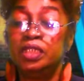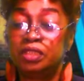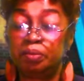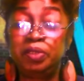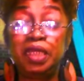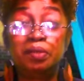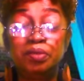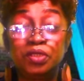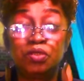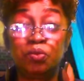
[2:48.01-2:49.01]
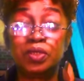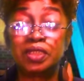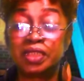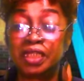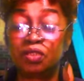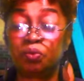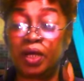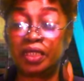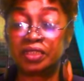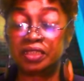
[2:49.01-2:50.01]
to be able to withstand the
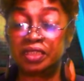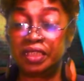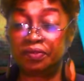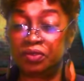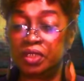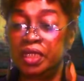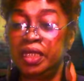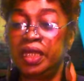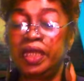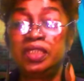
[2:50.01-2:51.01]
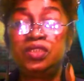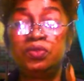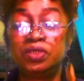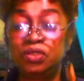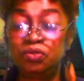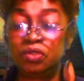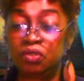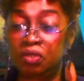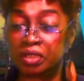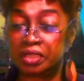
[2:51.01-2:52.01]
wiles of the devil and to endure
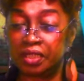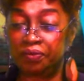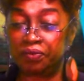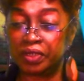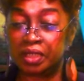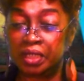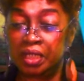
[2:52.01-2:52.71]
long suffering.